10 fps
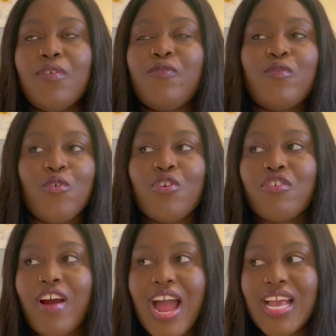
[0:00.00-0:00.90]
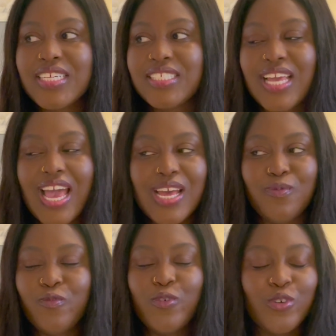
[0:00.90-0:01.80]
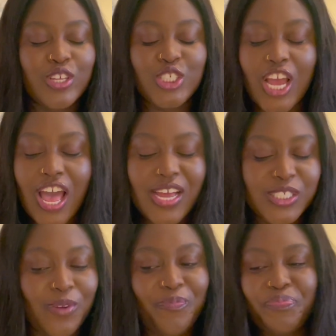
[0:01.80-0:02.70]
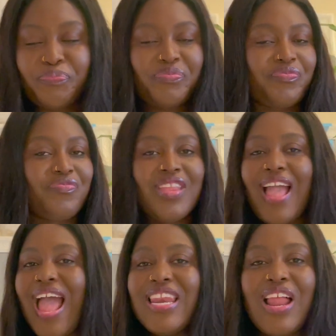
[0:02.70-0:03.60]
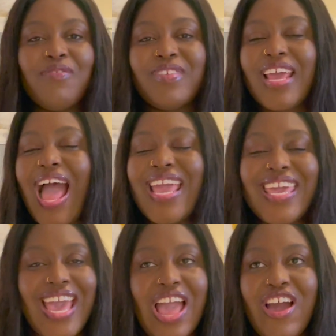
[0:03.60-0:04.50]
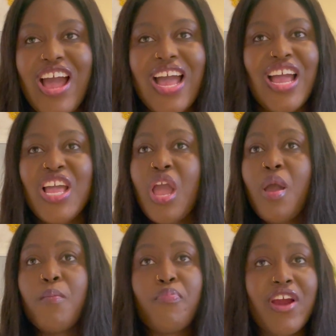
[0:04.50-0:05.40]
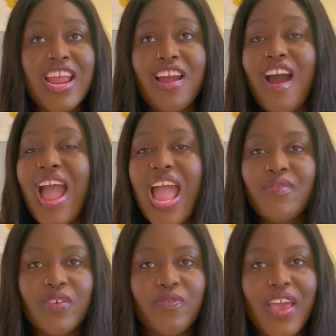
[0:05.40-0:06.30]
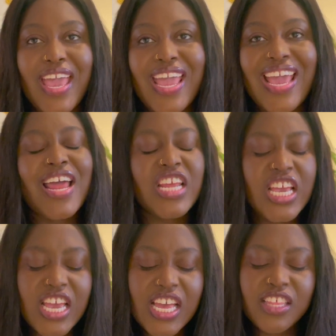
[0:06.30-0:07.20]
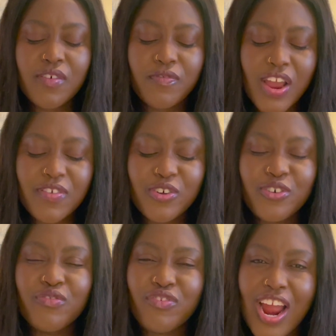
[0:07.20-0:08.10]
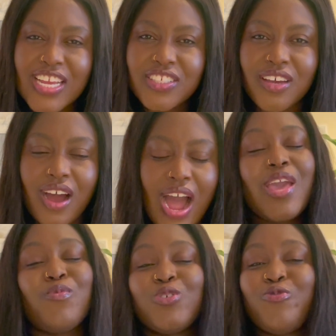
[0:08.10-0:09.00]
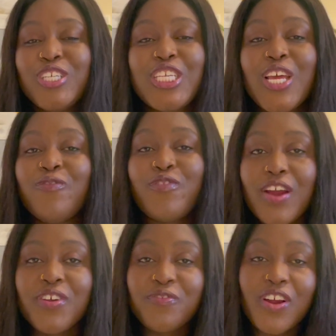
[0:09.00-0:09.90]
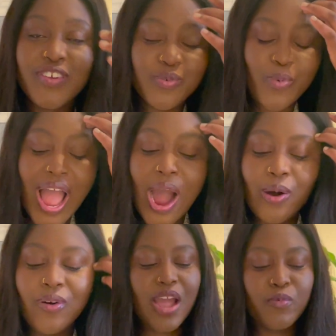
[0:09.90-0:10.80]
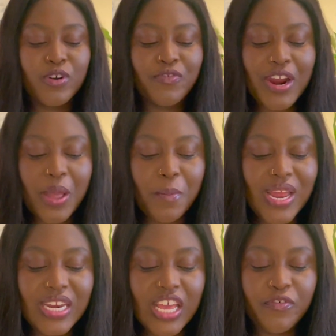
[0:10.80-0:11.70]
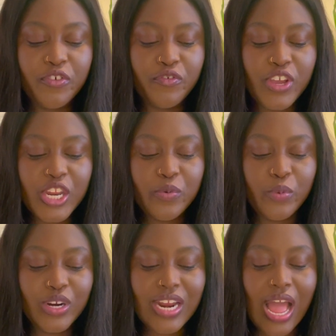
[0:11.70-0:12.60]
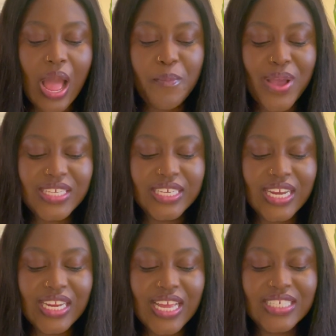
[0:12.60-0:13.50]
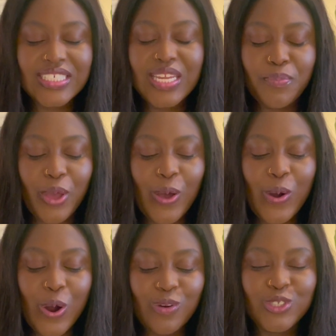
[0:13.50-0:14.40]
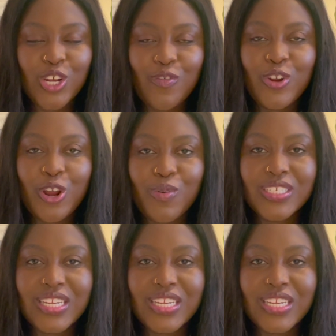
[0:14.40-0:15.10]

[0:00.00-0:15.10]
for Christ and for the church. I loved it. I get her prayer, everything. And he is a very good writer. It was written very well. I would recommend it if you really want basically a snippet of Trevor Noah's